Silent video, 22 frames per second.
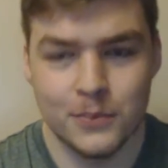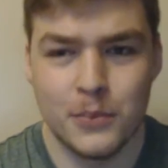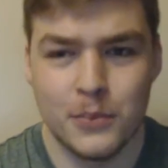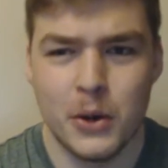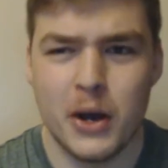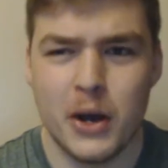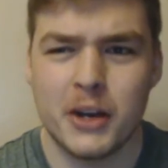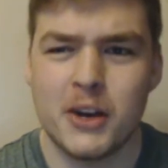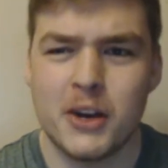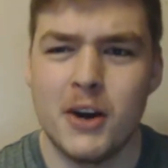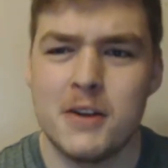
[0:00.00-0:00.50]

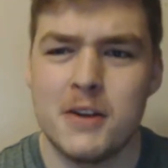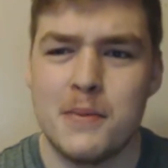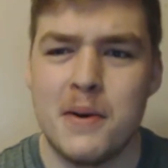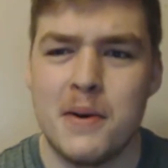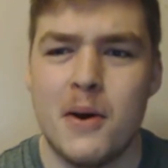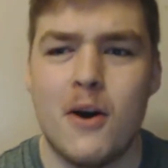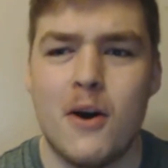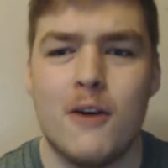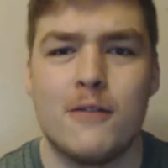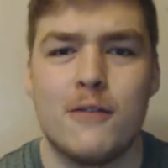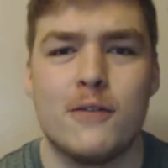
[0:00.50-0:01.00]
But I kind of
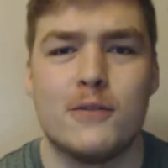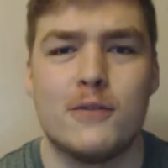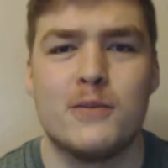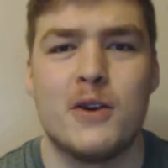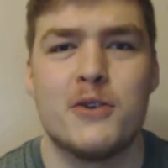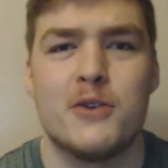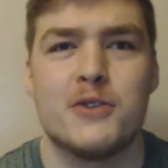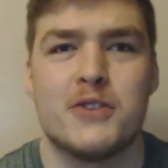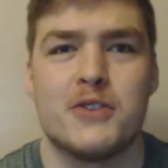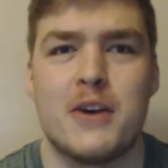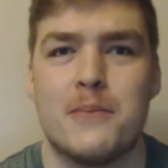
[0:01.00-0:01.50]
put off
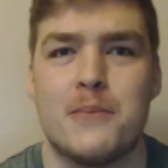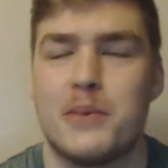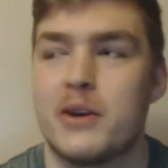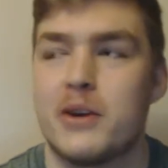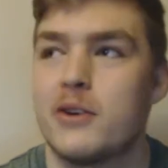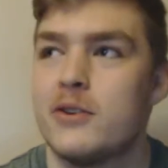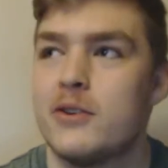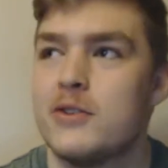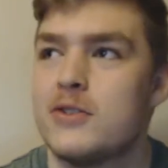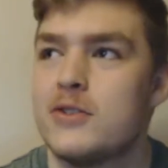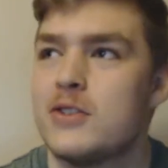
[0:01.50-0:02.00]
uploading them
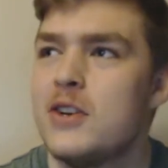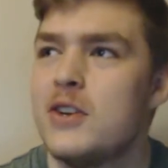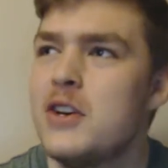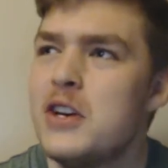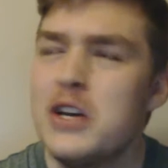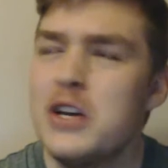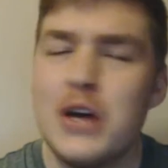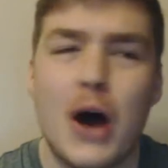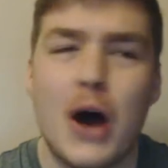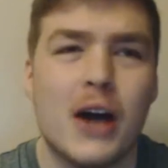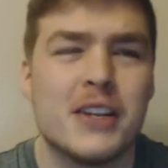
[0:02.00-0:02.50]
because
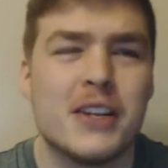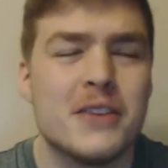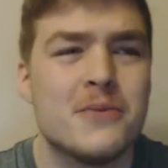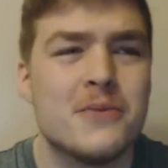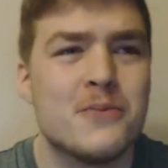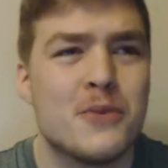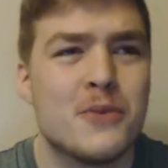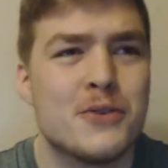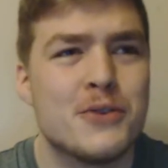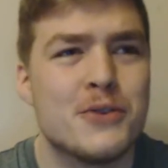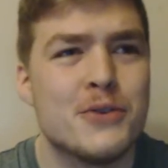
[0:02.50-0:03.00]
I
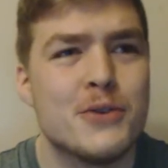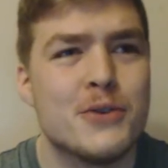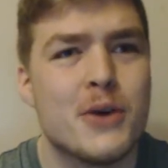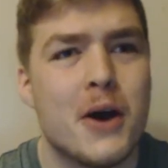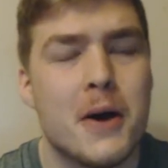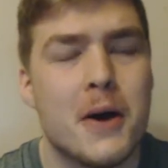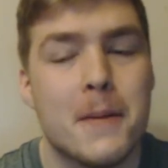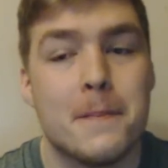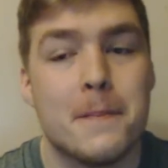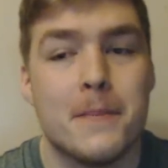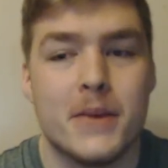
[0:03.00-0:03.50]
didn't want to
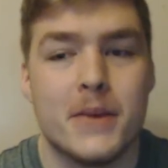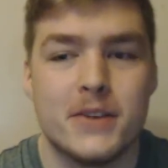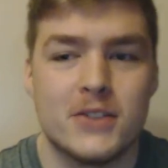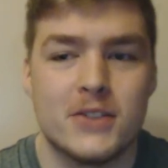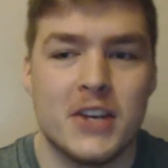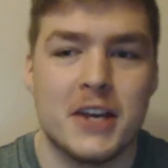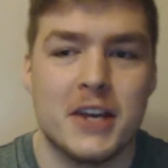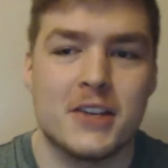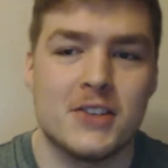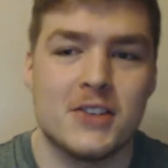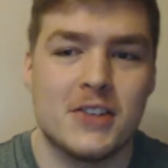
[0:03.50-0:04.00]
um,
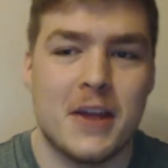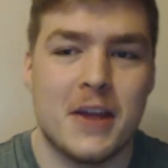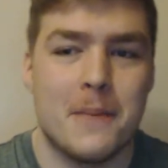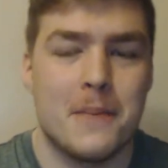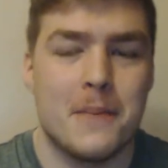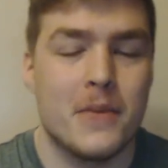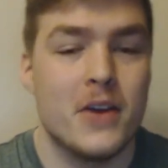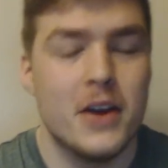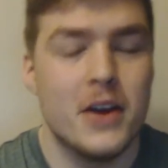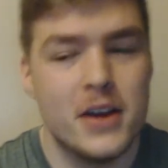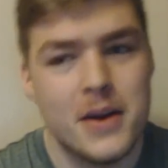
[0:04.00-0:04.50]
take a step
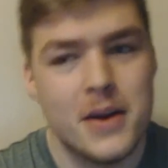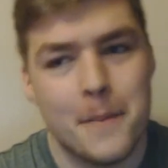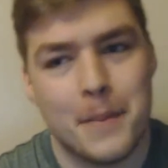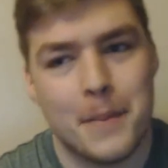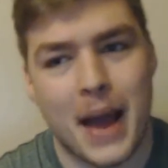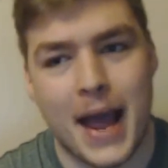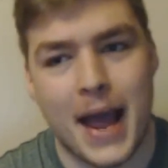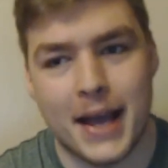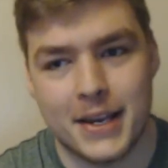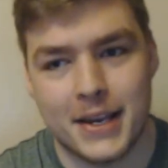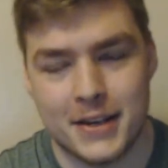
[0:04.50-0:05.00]

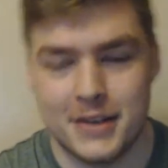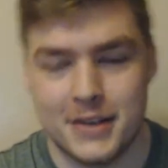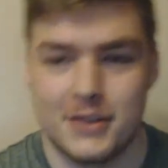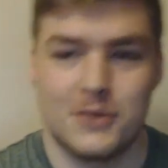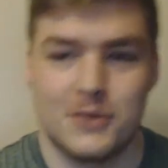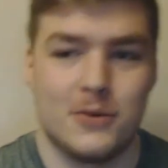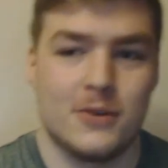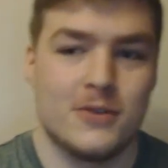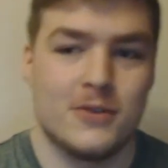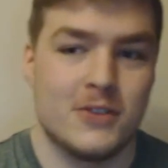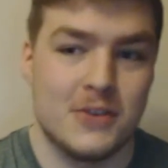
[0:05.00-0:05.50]
back in
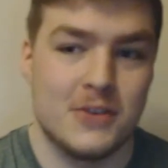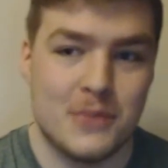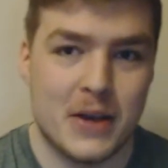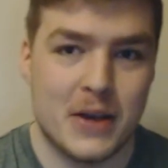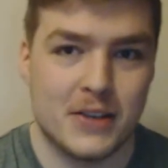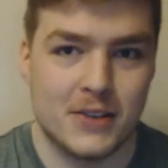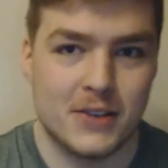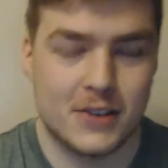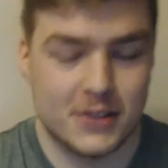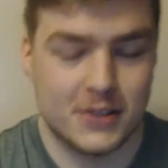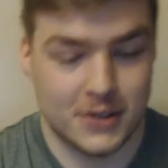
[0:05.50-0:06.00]
quality
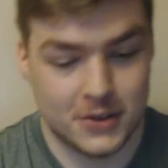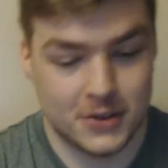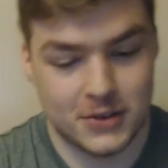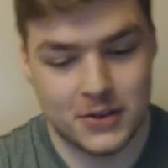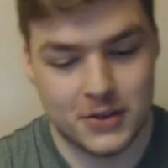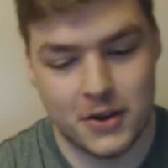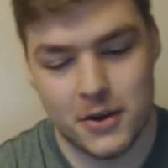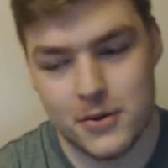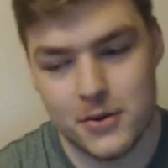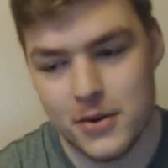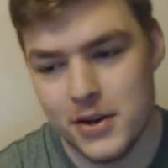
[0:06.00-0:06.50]
basically.
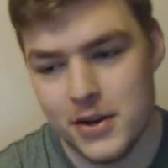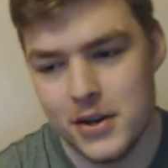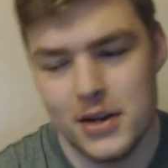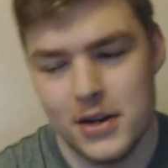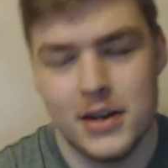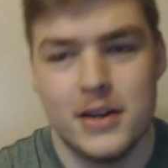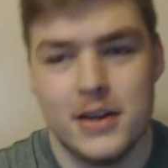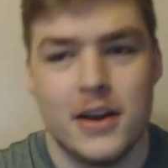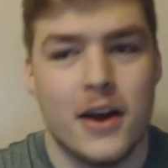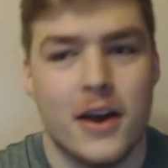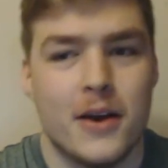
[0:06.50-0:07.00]
So
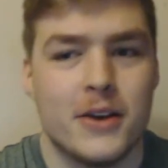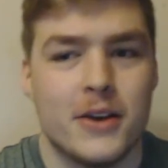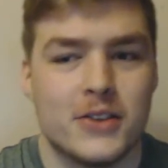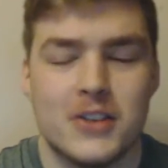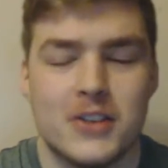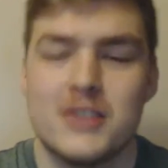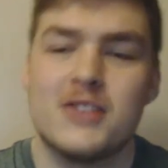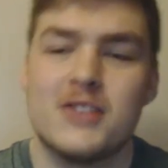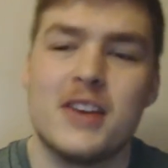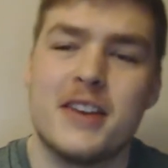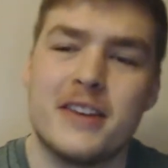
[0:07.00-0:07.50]

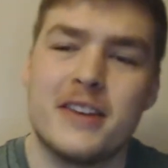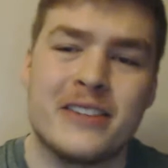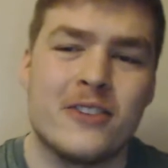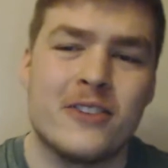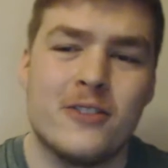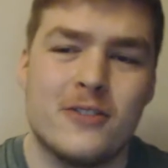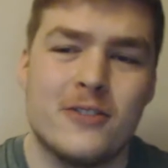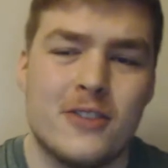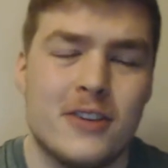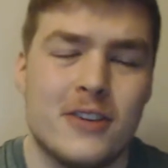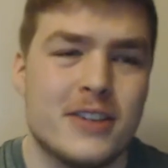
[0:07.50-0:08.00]
since then I
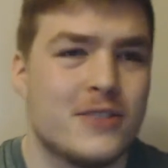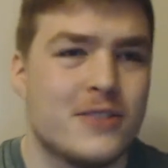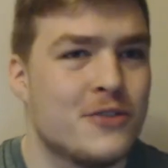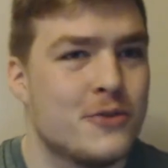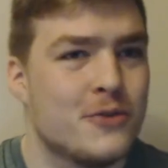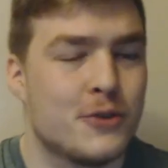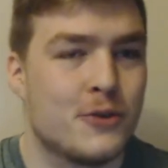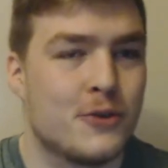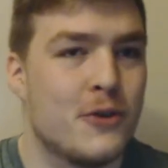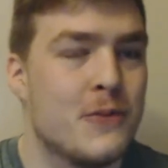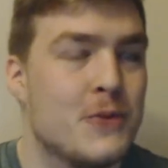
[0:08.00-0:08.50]
got like new
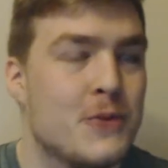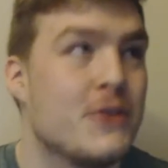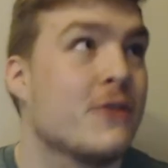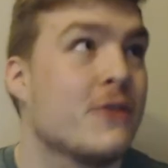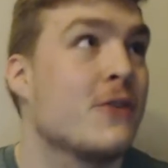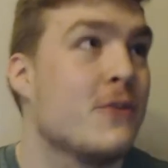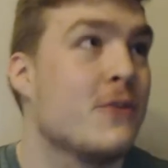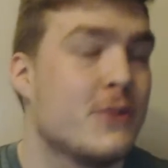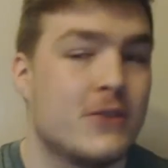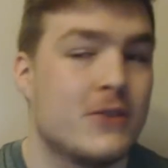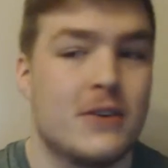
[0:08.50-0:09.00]
equipment. I
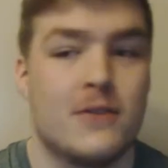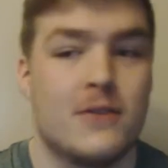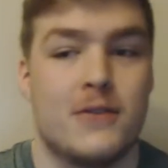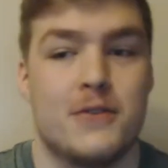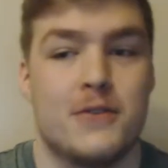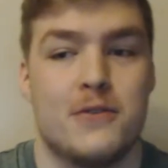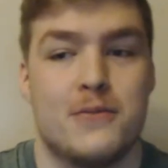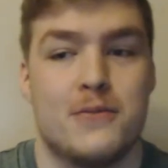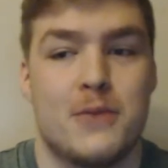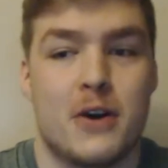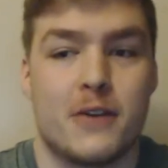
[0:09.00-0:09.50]
got myself a
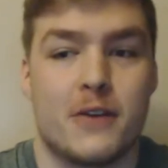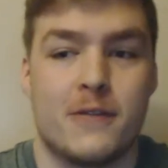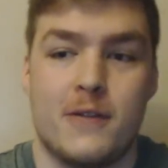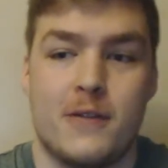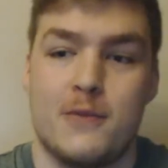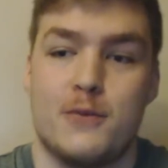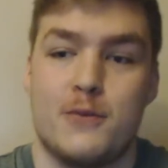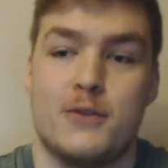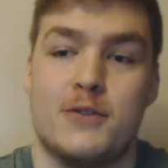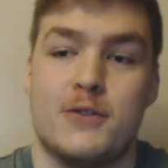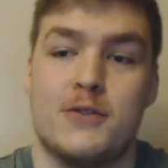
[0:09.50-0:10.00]
new
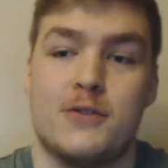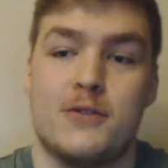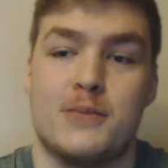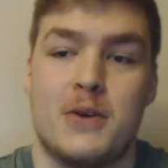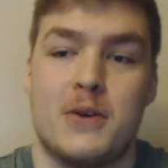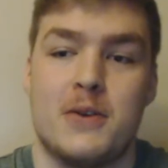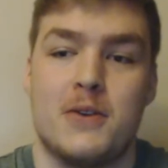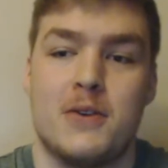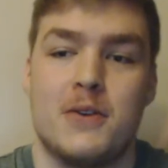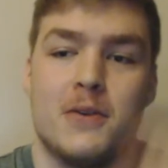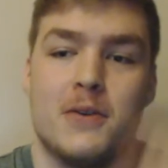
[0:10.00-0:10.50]
microphone which is up
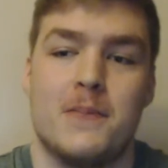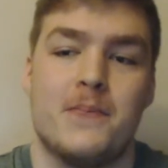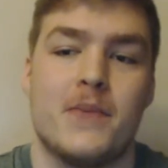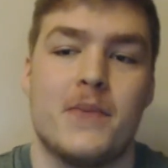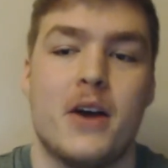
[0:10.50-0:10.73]
here.